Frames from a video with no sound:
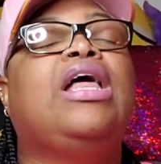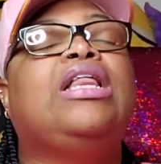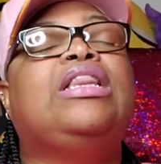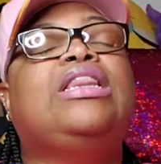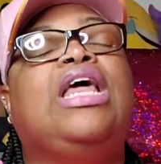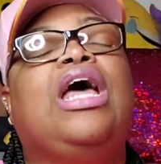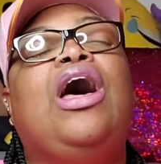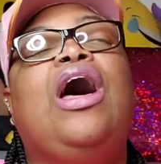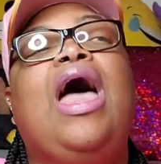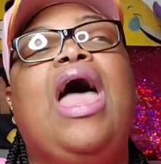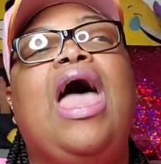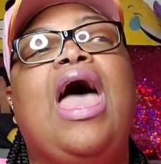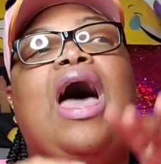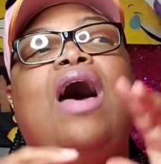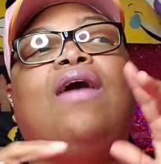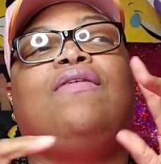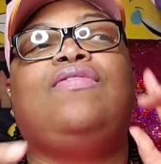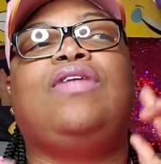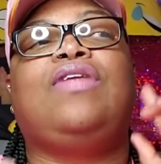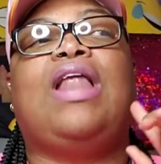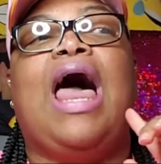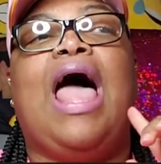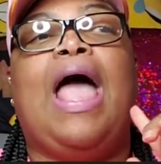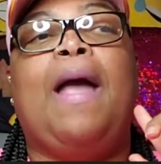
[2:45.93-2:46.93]
They'll
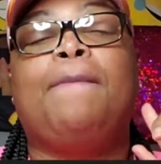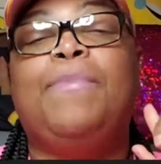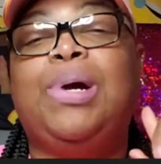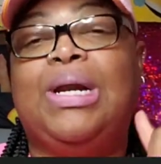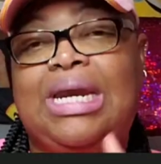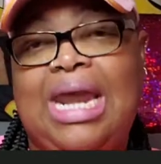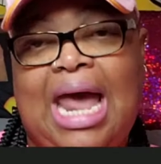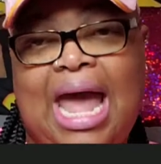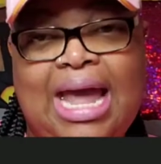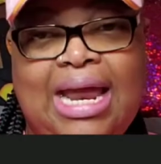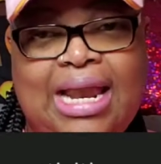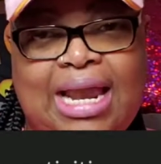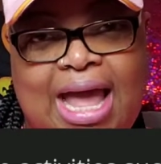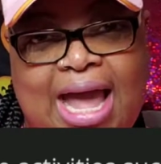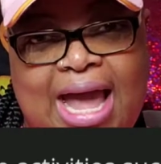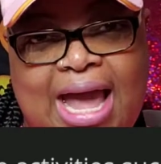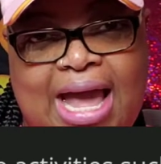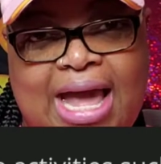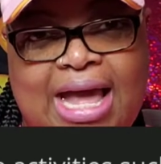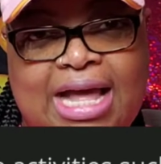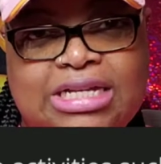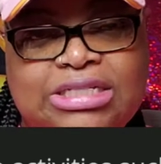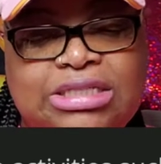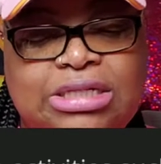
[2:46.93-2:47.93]
have like
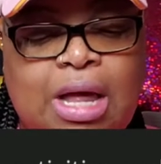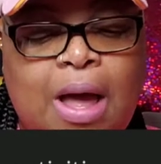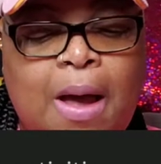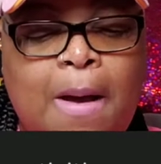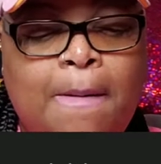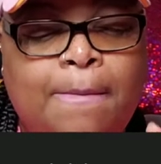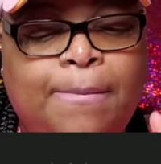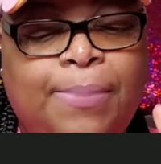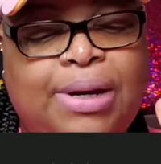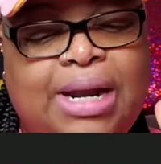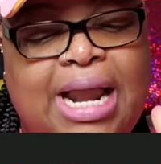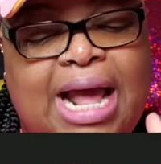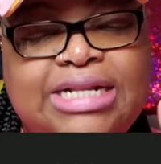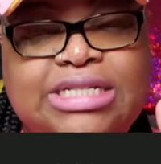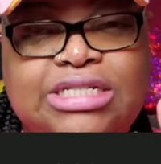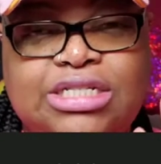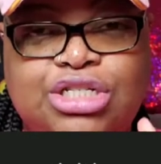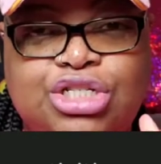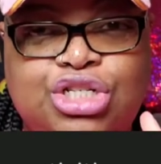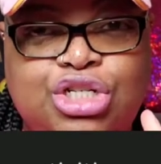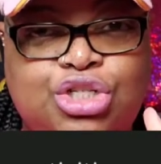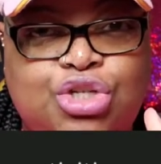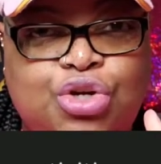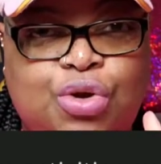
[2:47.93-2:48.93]
playlands,
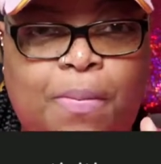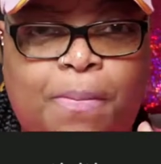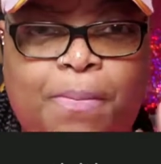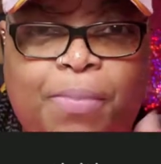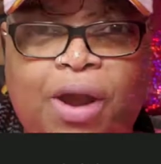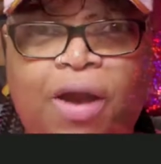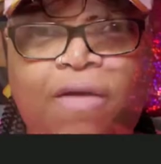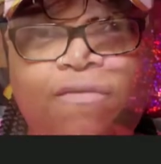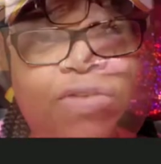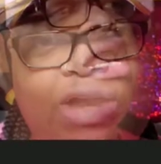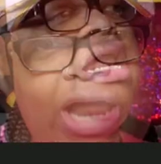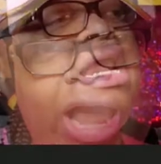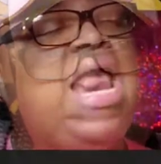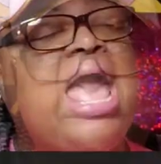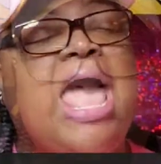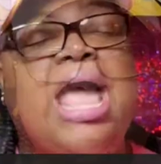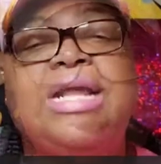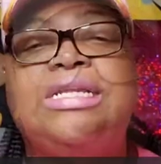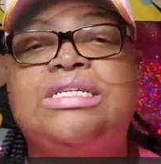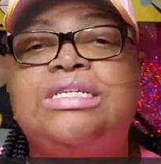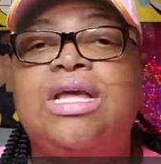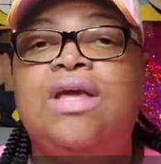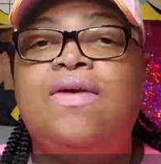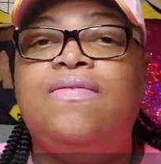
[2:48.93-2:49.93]
places to do birthday
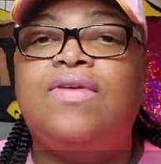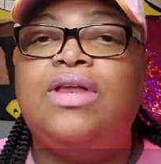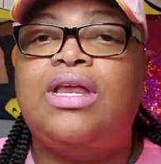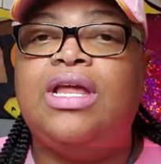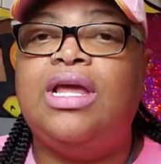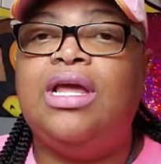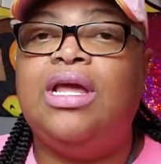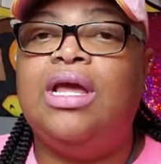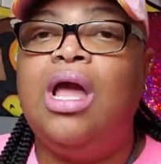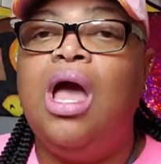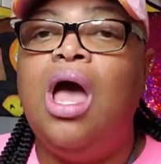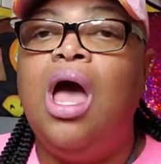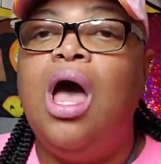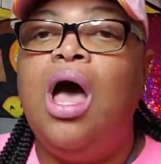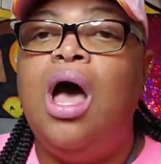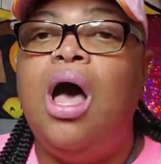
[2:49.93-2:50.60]
activity,